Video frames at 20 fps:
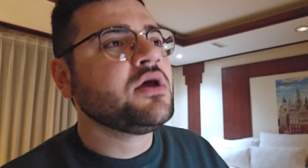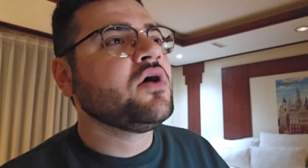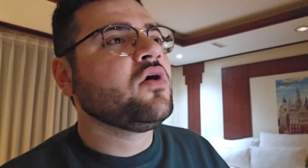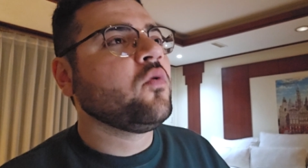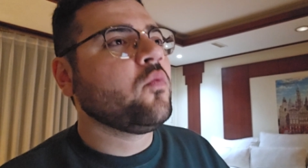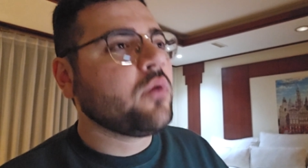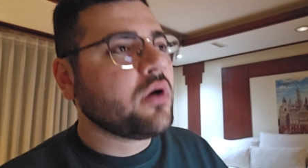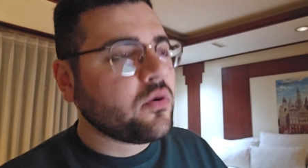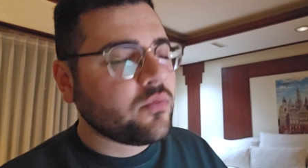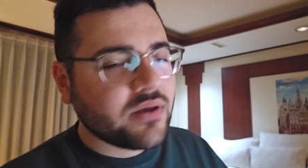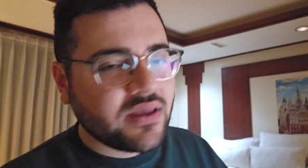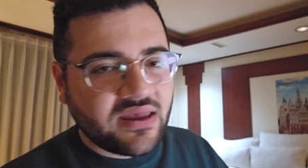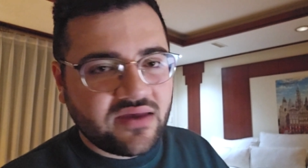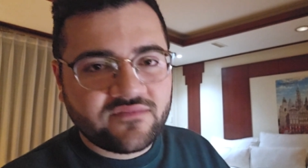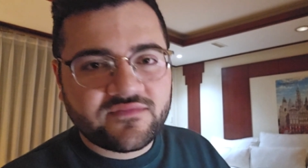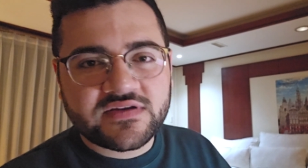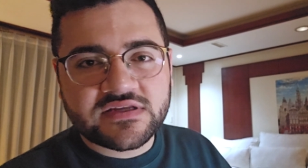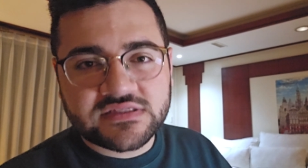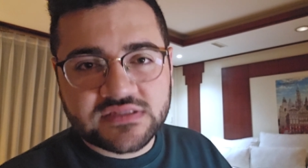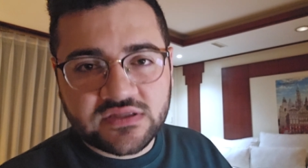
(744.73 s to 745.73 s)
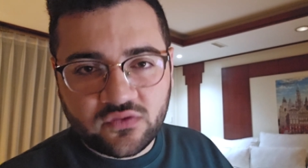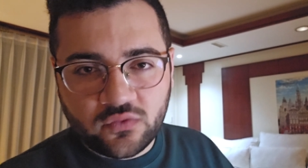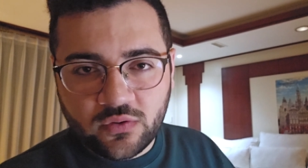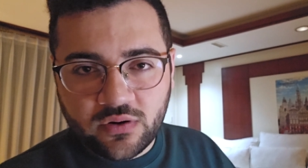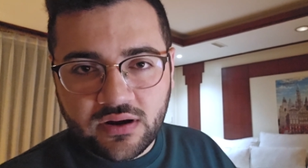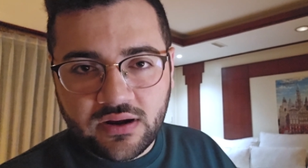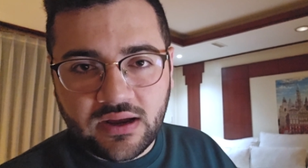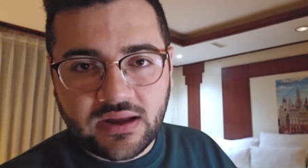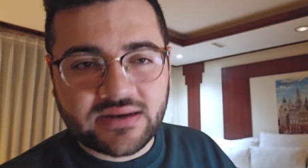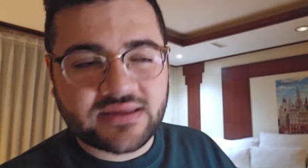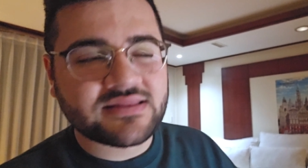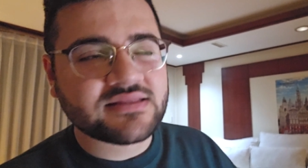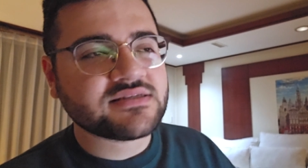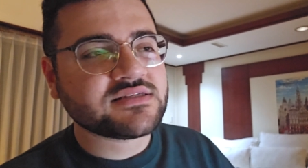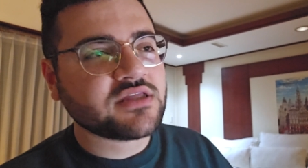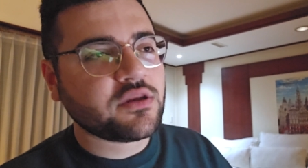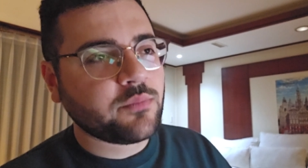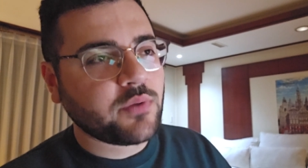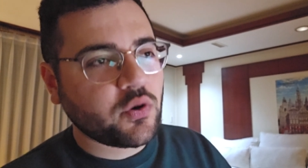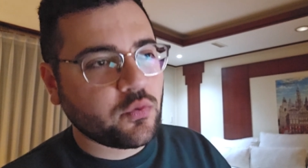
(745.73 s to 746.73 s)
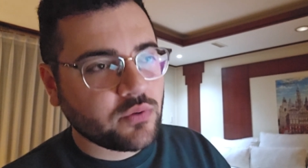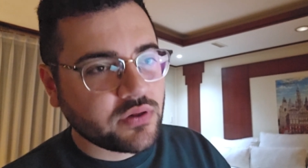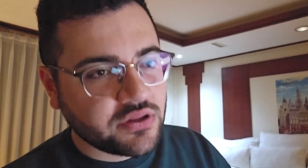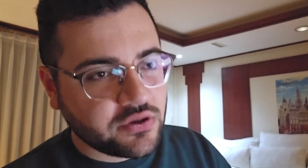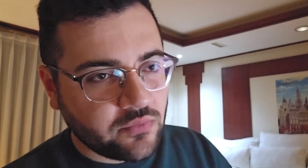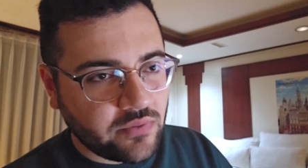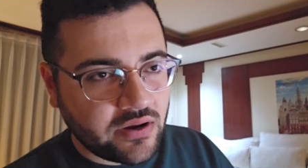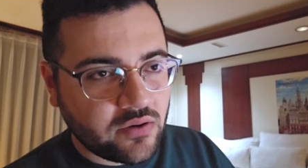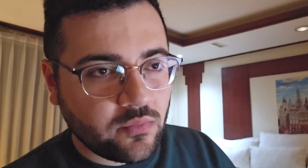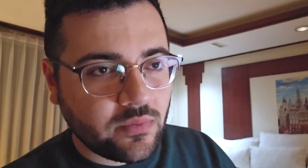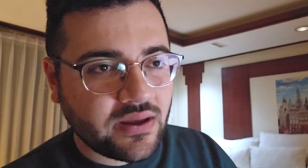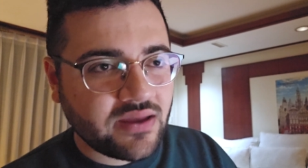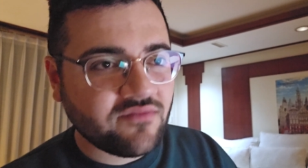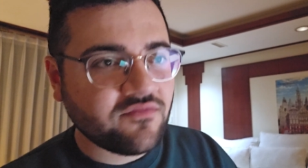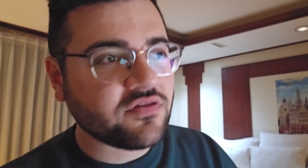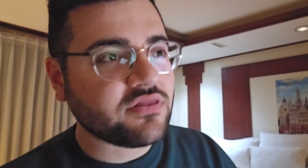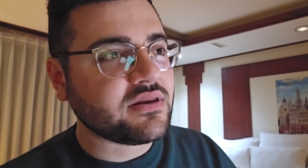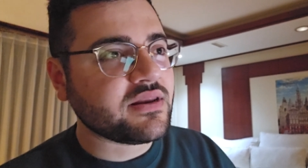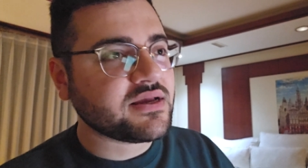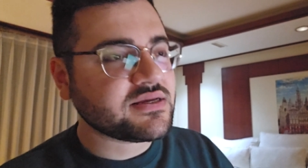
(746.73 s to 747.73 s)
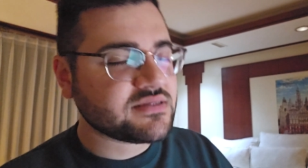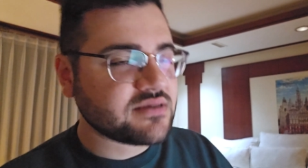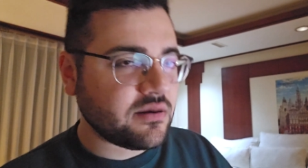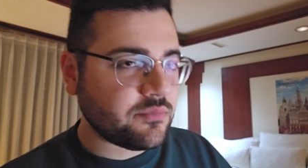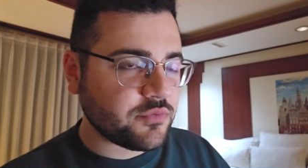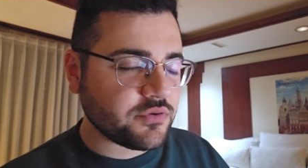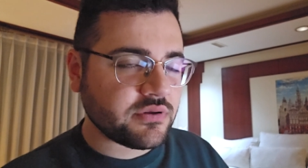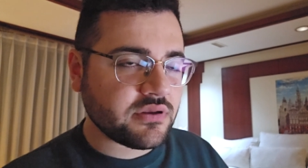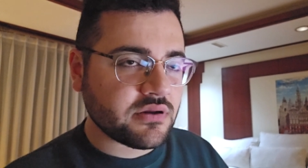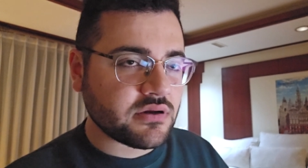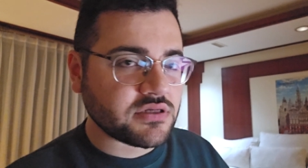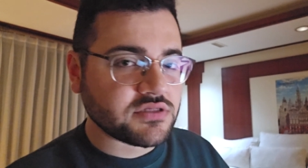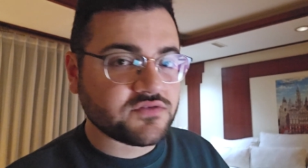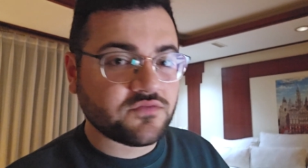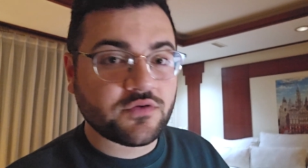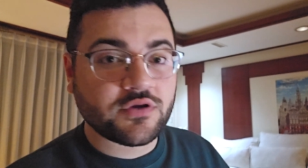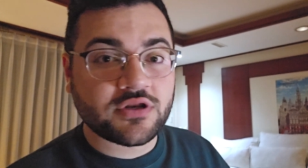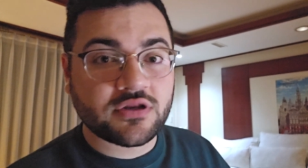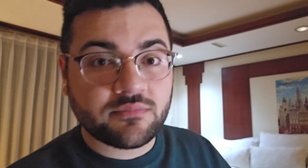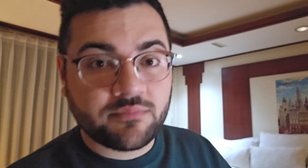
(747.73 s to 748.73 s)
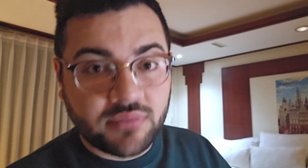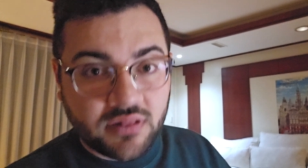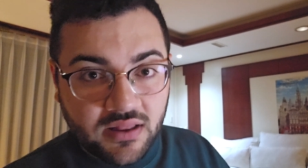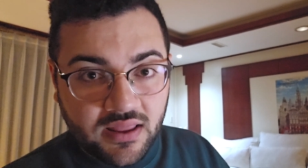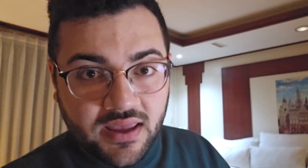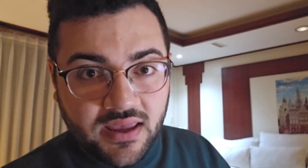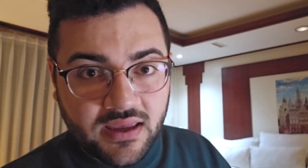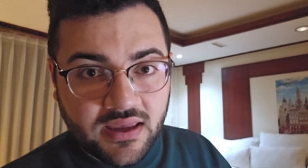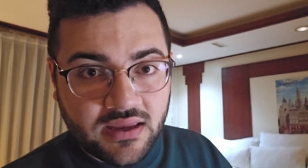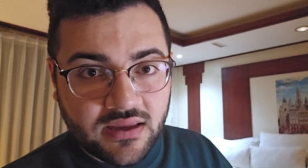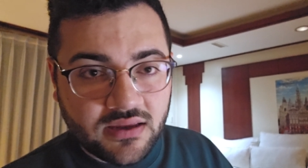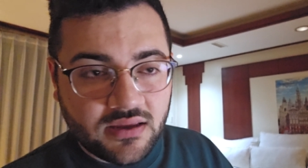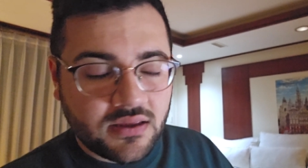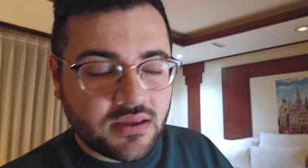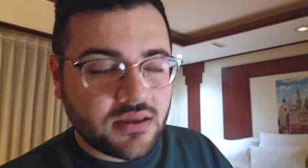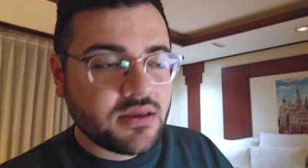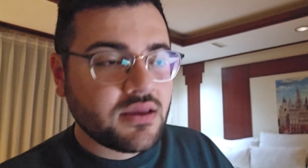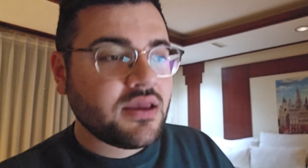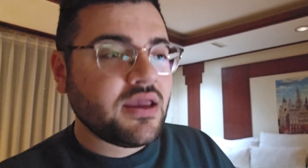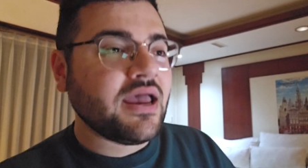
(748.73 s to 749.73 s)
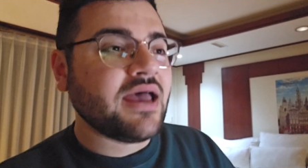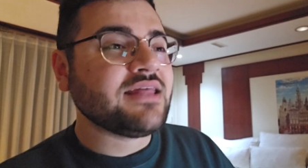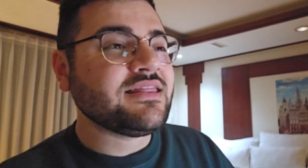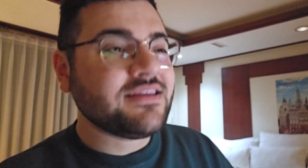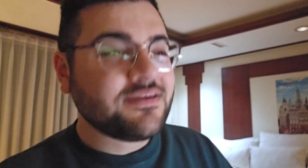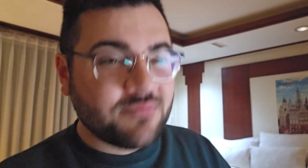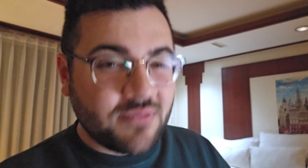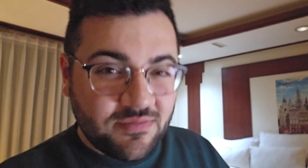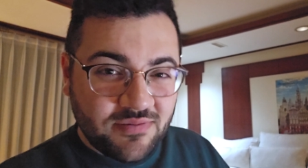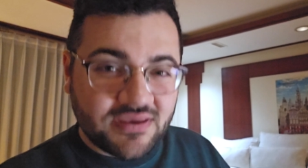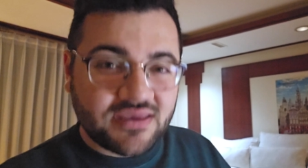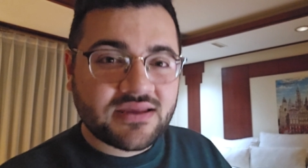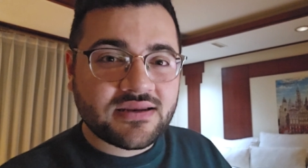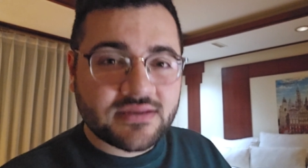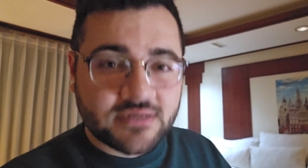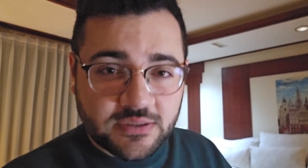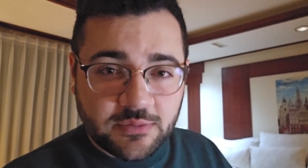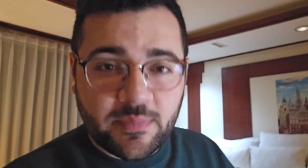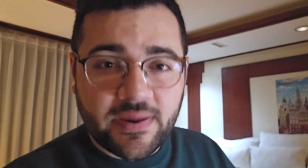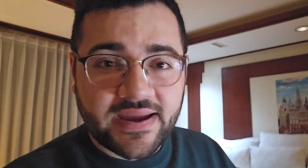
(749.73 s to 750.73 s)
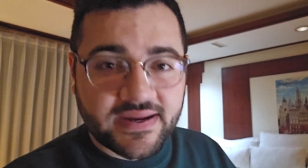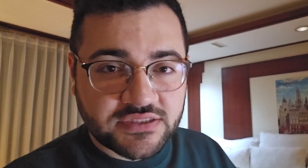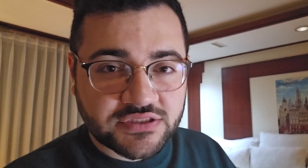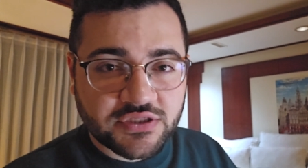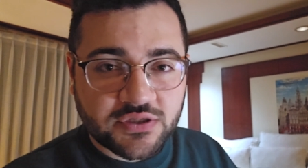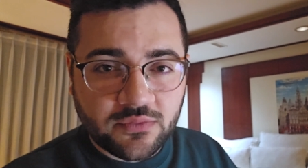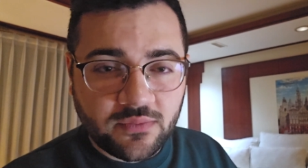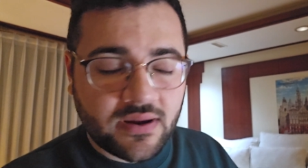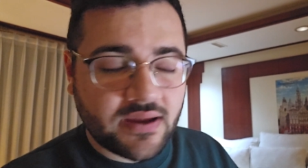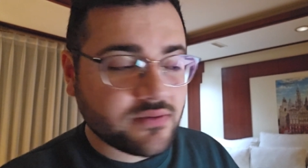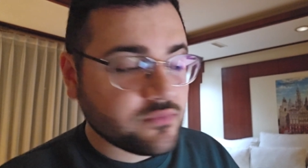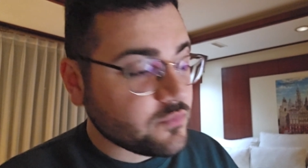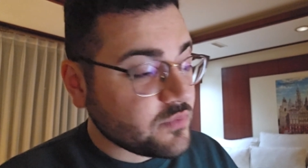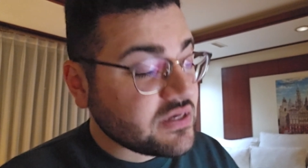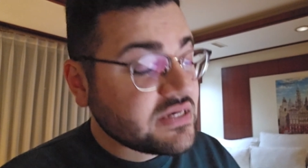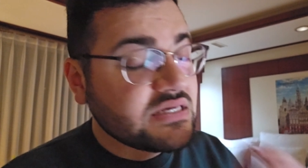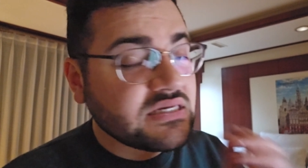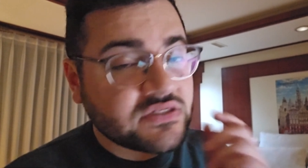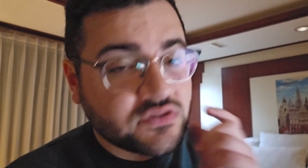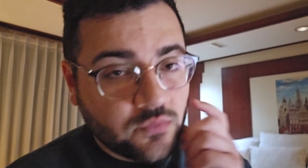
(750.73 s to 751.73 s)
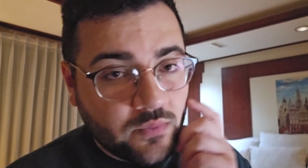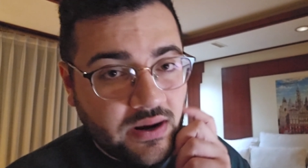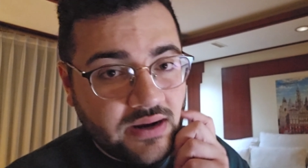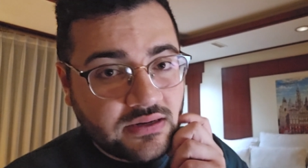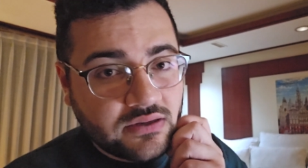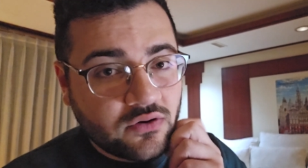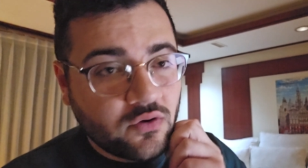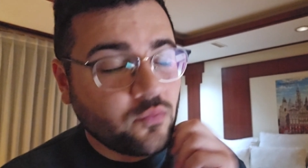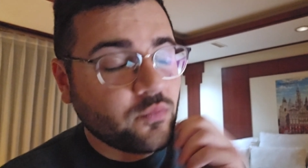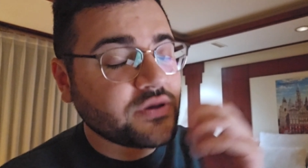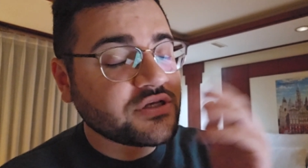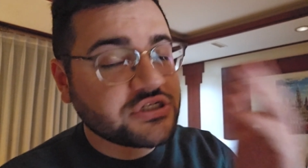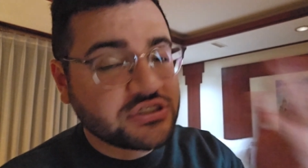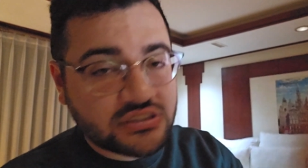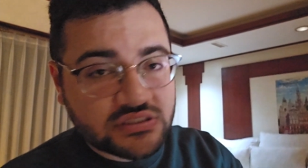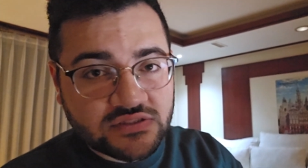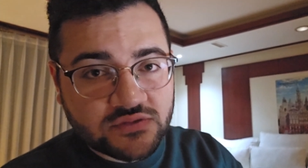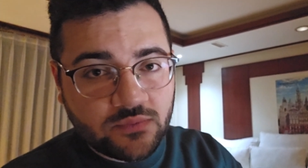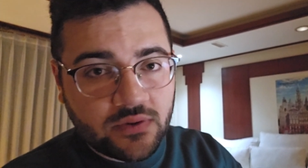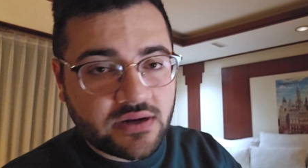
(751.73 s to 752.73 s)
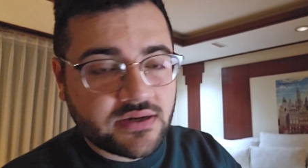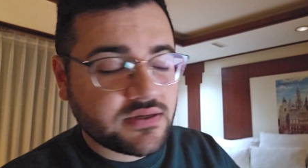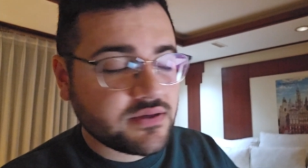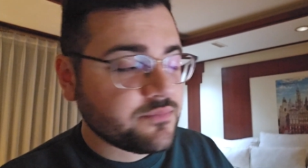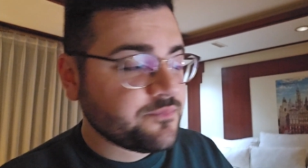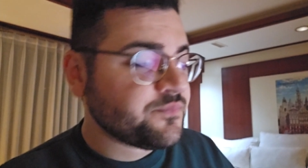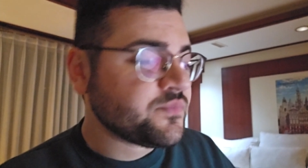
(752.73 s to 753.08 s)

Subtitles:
Well, we have Disney Lorcana, and this is going to be a really great way for the next couple of years for you to play and then maybe get into Magic, right? When he's ready or when she's ready.